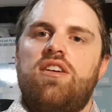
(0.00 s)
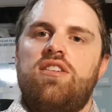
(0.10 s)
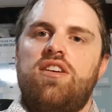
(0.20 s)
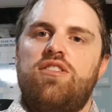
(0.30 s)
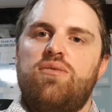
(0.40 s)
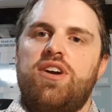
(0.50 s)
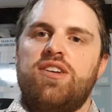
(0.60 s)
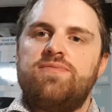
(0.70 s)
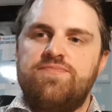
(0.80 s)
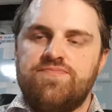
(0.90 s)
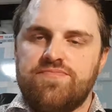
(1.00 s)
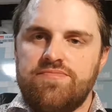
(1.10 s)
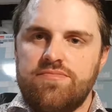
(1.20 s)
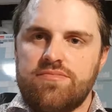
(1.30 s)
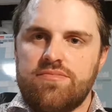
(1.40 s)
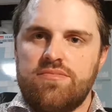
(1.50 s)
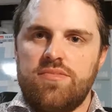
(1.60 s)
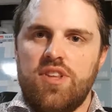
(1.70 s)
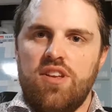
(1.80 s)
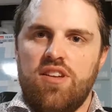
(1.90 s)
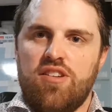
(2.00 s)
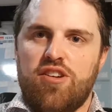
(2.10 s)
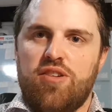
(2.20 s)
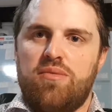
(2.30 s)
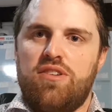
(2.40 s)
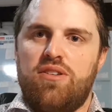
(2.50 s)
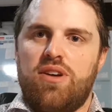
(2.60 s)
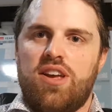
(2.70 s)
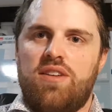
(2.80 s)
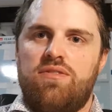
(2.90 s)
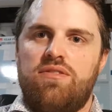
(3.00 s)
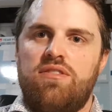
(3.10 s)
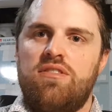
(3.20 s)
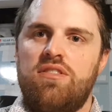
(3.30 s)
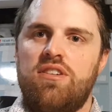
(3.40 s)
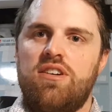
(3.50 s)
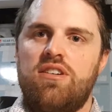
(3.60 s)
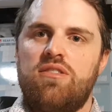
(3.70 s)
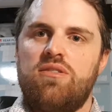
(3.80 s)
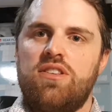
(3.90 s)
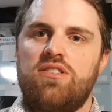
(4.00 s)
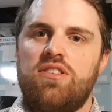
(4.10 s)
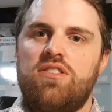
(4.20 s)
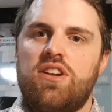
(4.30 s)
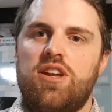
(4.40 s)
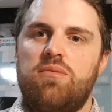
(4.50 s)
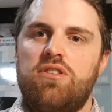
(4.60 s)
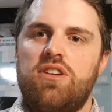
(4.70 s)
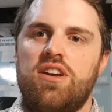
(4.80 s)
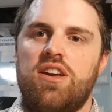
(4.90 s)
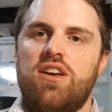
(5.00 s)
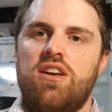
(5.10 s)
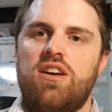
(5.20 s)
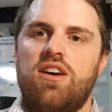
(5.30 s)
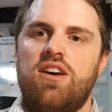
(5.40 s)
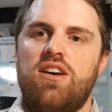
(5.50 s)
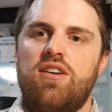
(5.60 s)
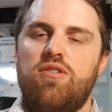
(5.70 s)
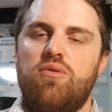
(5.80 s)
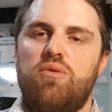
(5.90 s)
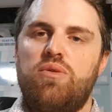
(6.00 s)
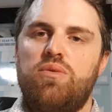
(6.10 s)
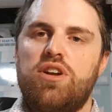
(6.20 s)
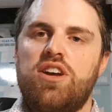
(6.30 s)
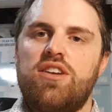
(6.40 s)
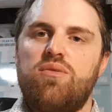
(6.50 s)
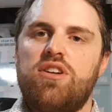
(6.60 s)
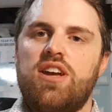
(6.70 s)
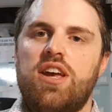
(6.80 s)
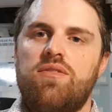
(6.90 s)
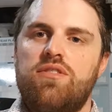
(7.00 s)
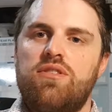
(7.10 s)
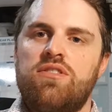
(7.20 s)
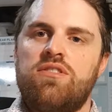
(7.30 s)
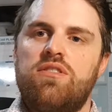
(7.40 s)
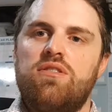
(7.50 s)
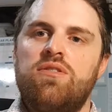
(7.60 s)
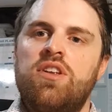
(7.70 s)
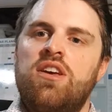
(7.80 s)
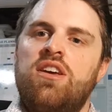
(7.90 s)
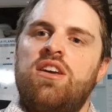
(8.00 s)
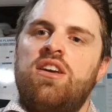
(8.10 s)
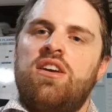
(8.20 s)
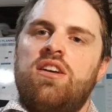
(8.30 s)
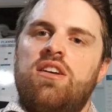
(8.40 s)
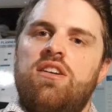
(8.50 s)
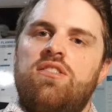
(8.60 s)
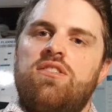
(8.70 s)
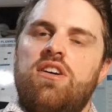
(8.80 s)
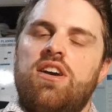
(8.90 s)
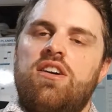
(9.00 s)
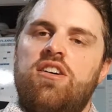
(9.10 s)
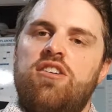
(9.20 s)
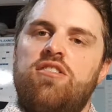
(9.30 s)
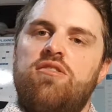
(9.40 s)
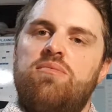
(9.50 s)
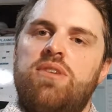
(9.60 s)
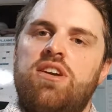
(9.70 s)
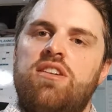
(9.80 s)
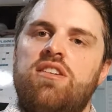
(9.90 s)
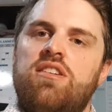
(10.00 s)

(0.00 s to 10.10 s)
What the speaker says: either way, I have all these things that I keep learning. Or what I have noticed though is I can't make it